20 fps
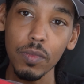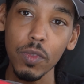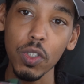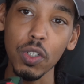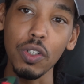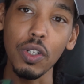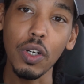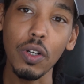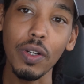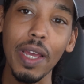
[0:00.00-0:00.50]

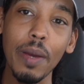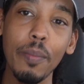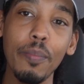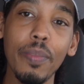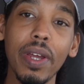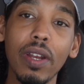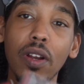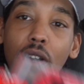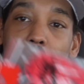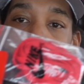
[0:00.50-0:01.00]
they're a
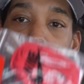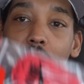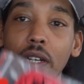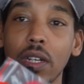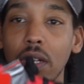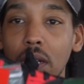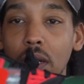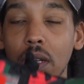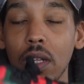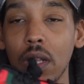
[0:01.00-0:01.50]
bit on
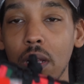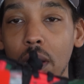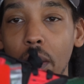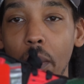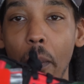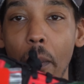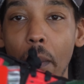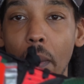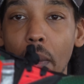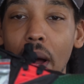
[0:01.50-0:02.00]
the
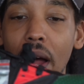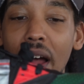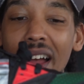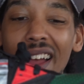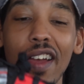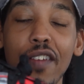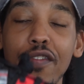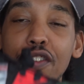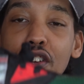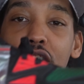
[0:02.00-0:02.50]

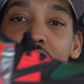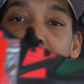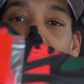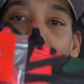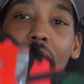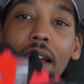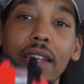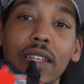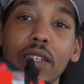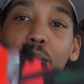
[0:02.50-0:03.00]
heavier
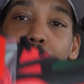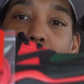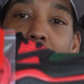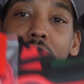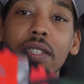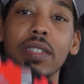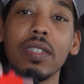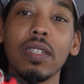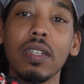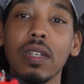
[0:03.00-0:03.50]
side
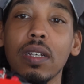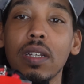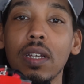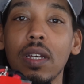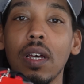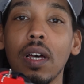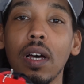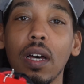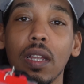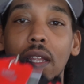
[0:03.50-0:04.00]
compared to
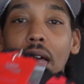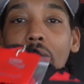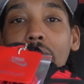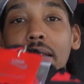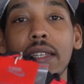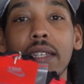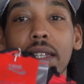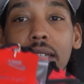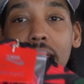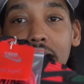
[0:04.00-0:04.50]
a lot
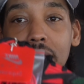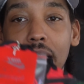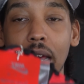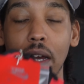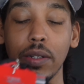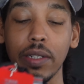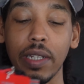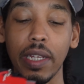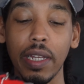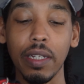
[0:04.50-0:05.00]
of kicks
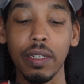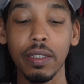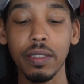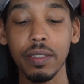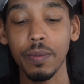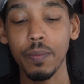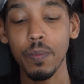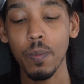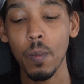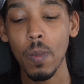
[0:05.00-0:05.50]
nowadays.
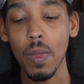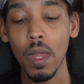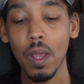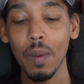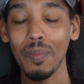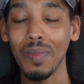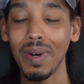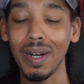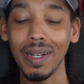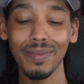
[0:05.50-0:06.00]

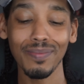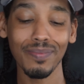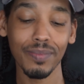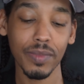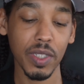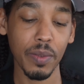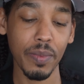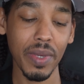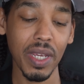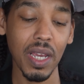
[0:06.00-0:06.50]
But
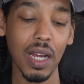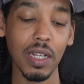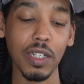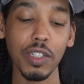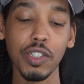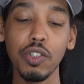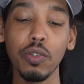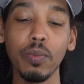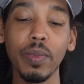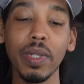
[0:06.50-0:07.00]
to be
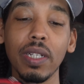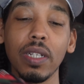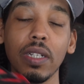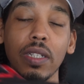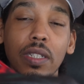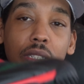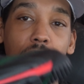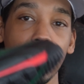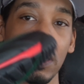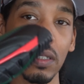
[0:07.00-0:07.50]
honest, you'll be good
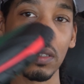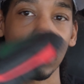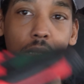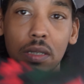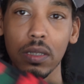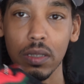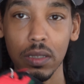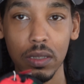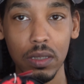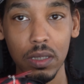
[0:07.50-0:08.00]
in these.
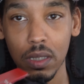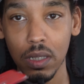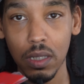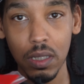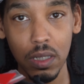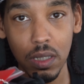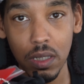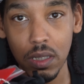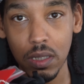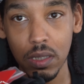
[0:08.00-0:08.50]

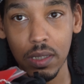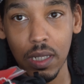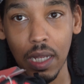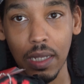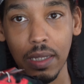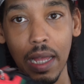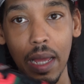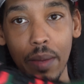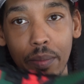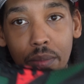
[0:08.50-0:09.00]
It's
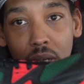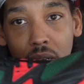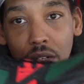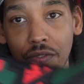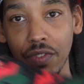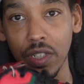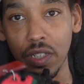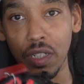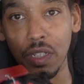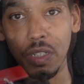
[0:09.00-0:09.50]
not that big of
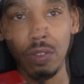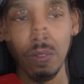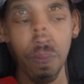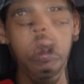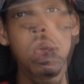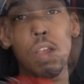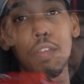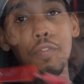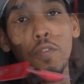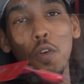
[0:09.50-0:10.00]
a deal.
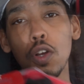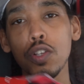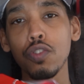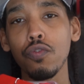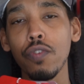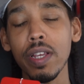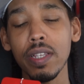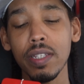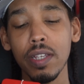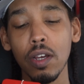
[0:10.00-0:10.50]
As far as
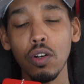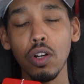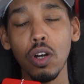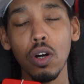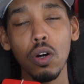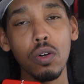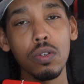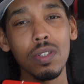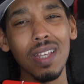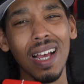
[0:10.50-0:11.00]
resale
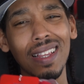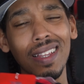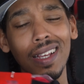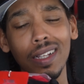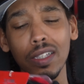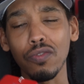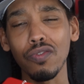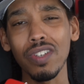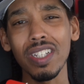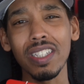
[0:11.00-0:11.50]
goes, I
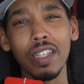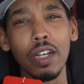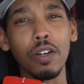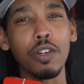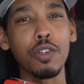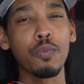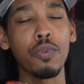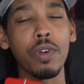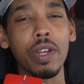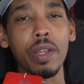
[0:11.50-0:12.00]
think the resale
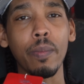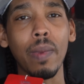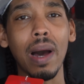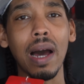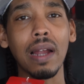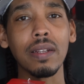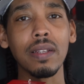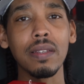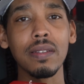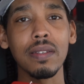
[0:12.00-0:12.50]
is pretty
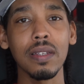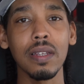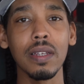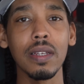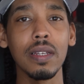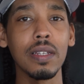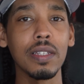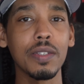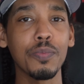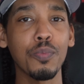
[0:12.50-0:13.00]
modest.
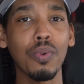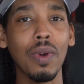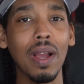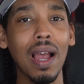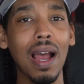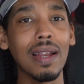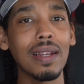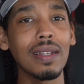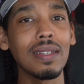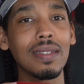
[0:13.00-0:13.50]
It's
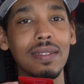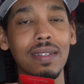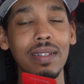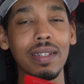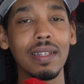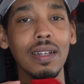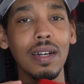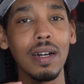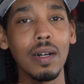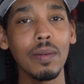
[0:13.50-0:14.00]
kind of
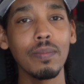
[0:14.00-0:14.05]
sitting